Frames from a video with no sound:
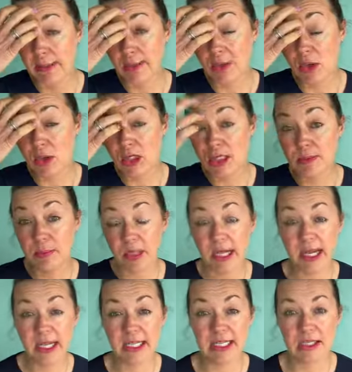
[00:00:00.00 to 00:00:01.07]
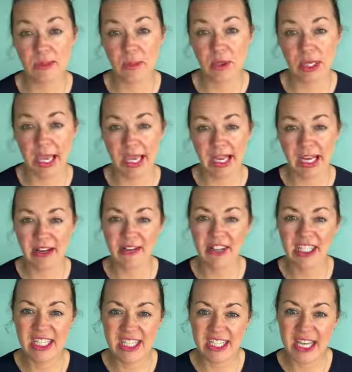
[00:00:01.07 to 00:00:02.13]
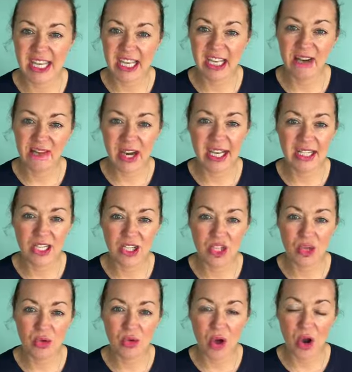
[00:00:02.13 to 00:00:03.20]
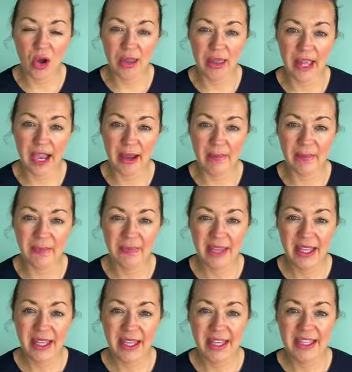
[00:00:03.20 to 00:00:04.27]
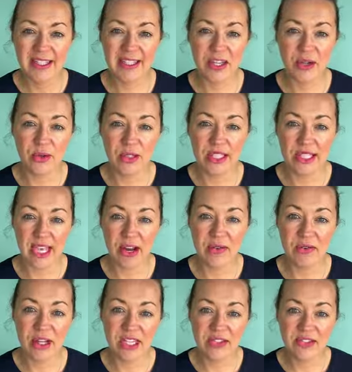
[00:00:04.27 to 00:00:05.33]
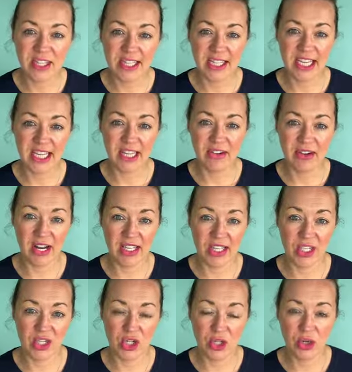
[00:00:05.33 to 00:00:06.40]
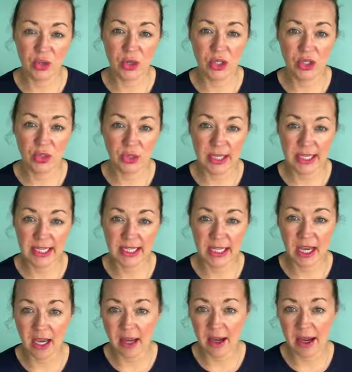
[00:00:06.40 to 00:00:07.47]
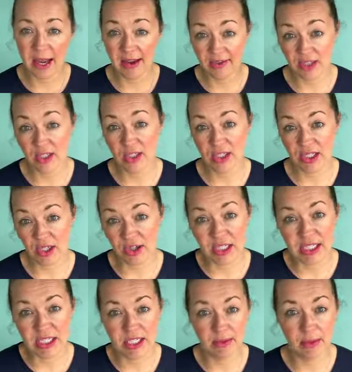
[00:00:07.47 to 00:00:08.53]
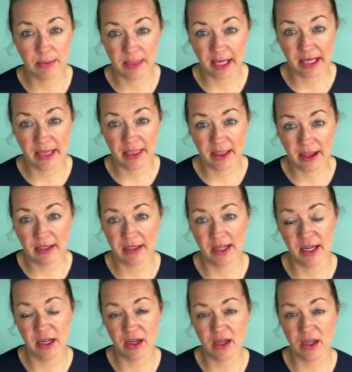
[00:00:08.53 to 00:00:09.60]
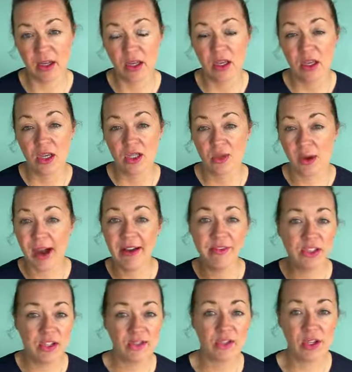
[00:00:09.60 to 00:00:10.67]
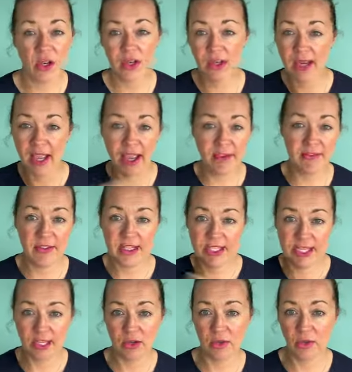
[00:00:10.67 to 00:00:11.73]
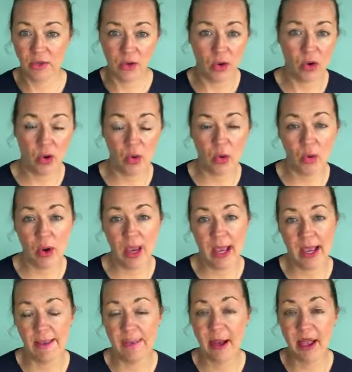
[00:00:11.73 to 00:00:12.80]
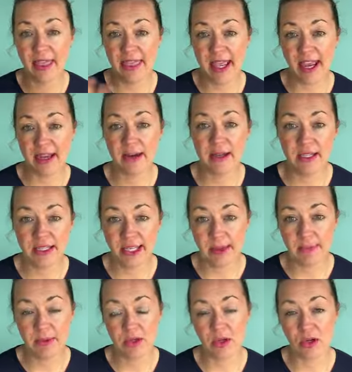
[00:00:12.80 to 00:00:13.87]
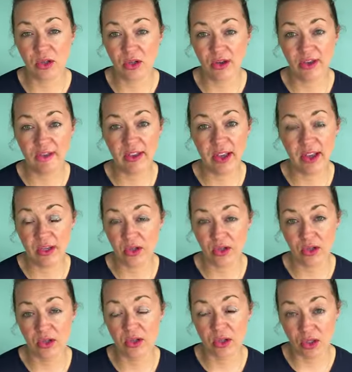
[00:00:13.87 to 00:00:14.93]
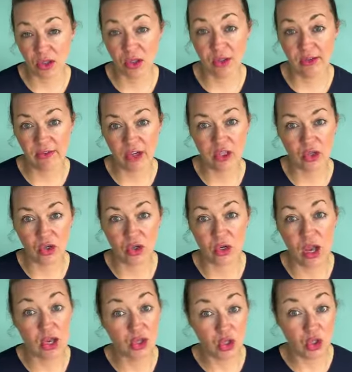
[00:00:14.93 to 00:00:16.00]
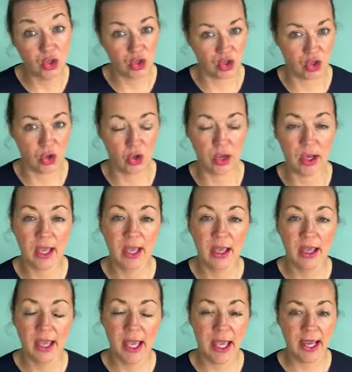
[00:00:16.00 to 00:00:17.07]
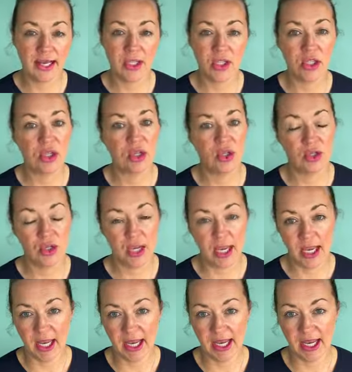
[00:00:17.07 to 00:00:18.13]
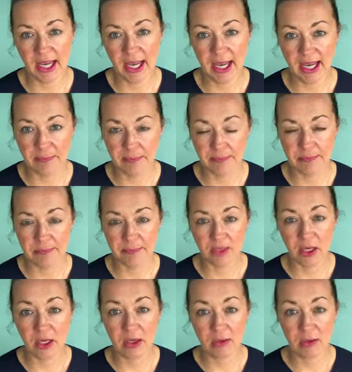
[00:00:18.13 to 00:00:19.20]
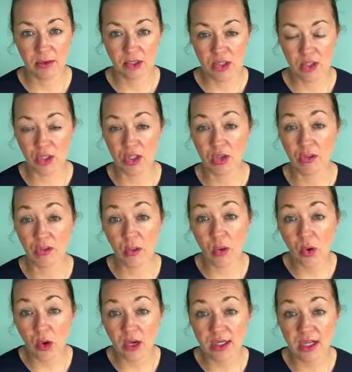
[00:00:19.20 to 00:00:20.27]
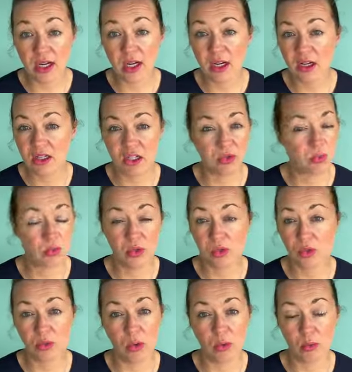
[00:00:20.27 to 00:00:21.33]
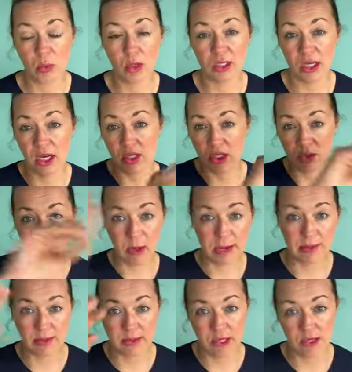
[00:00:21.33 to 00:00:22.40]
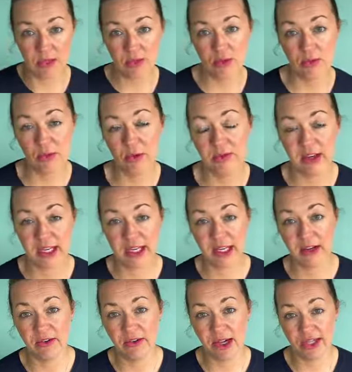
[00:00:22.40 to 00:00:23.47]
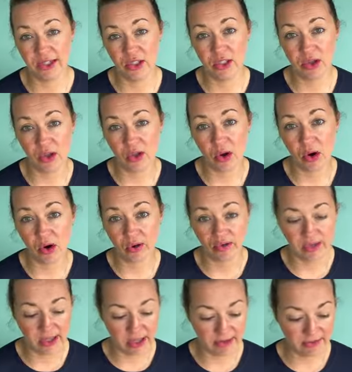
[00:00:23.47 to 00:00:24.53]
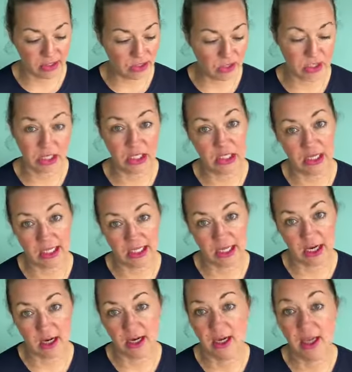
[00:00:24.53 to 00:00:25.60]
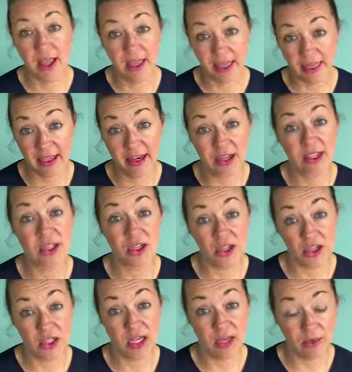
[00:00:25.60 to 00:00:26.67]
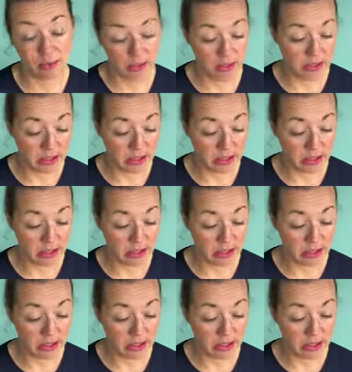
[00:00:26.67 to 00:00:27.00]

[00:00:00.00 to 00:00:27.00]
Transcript: Most blinds will get kind of sticky residue on them. So to get rid of the sticky residue, you need a heavy duty degreaser to be breaking that down. So after you've done every single row, then dip your glove, your glove and your new sock into a solution of water, just lukewarm water, and just wipe them down to remove any kind of residue of the heavy duty degreaser. That is a good tip.